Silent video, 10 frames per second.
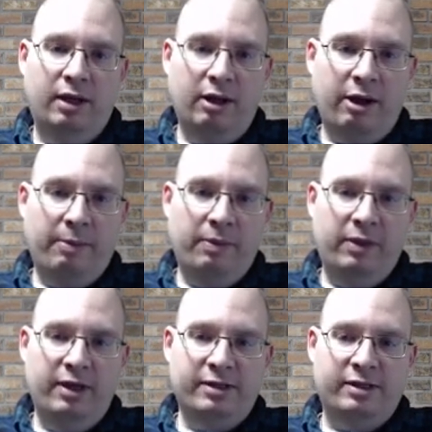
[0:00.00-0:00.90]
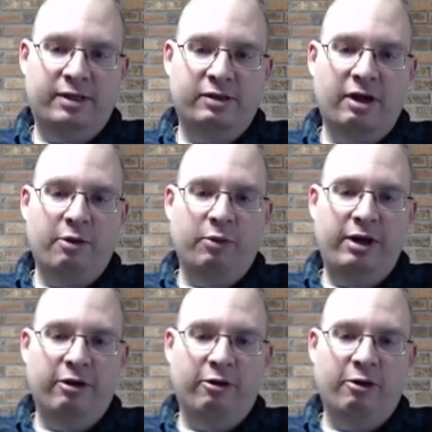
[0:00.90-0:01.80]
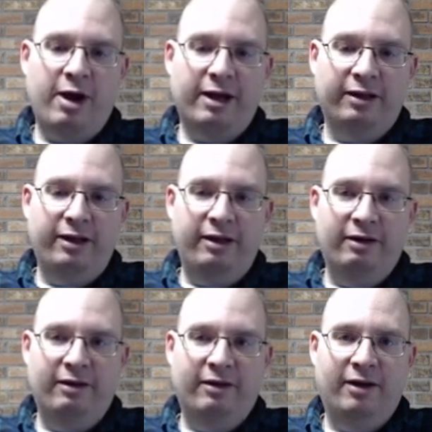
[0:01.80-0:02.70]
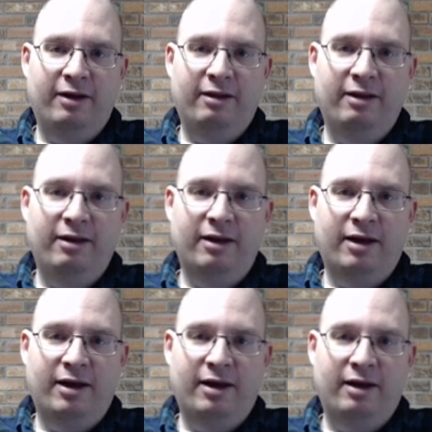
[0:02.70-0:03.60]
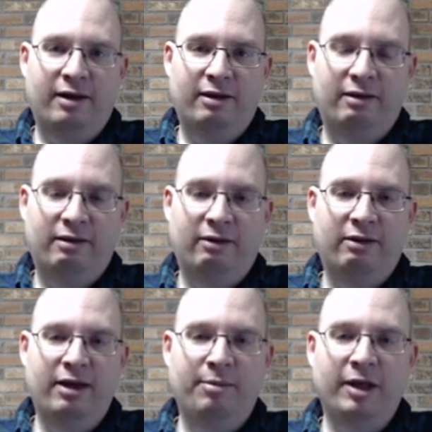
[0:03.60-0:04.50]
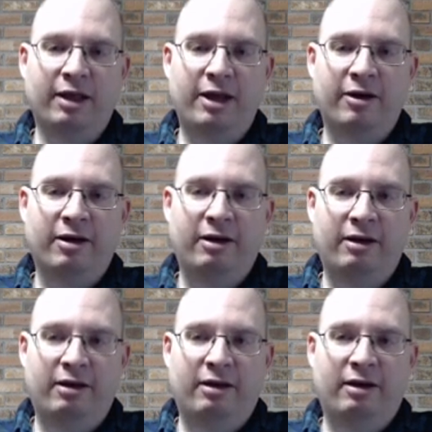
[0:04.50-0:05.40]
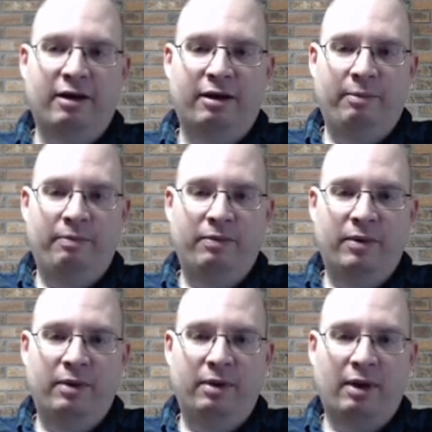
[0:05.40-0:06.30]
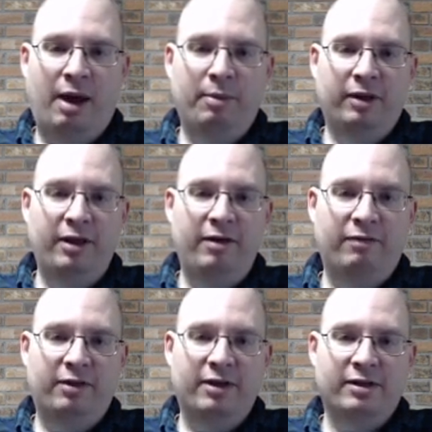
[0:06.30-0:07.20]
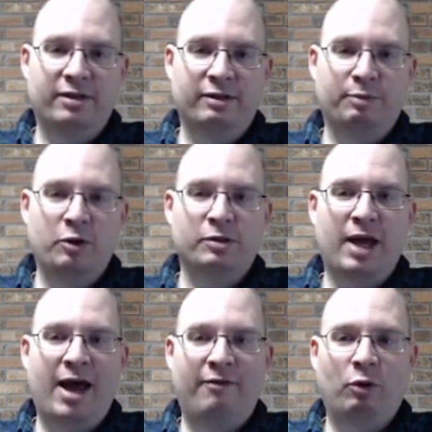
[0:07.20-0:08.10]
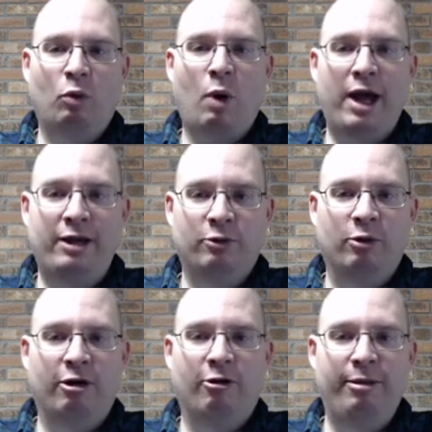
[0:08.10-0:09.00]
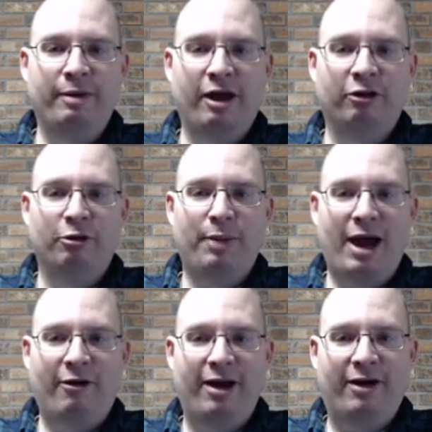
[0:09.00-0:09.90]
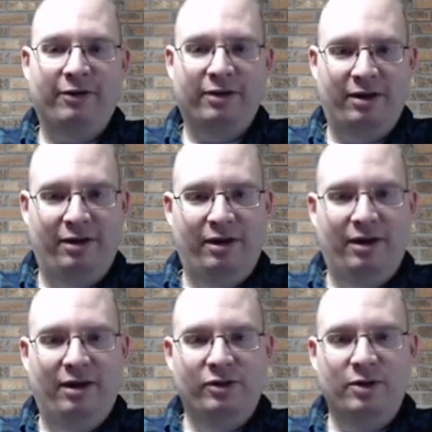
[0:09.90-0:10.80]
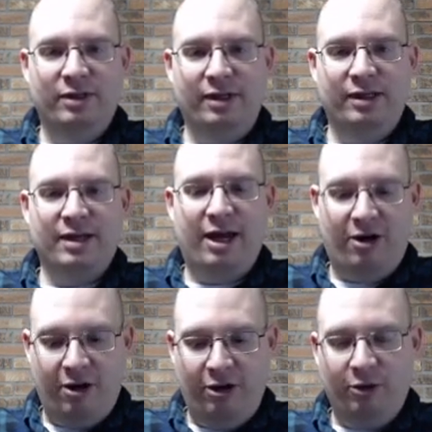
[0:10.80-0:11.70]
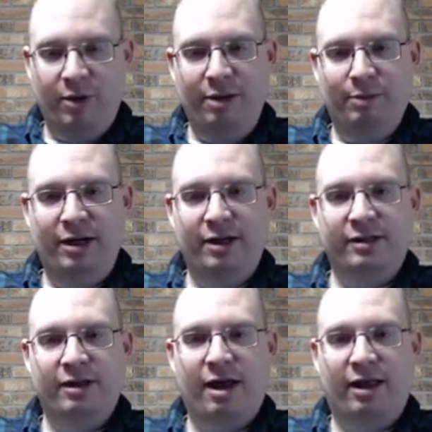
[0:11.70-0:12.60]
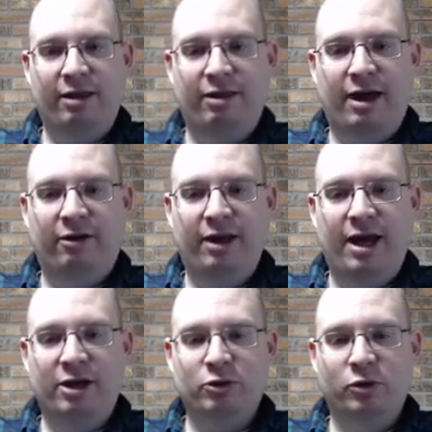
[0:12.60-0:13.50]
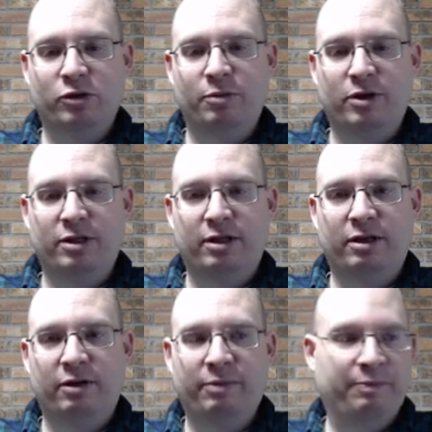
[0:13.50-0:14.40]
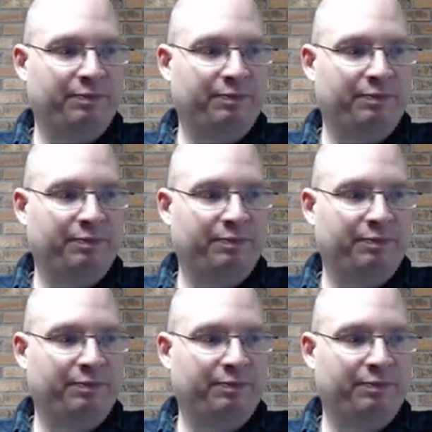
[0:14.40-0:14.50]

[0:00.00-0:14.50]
Now, this does not render correctly on the emulator. I believe that this is supposed to have a white or a cream-colored background. You can see it's kind of hard to read, but it is not like that on the actual Super Nintendo.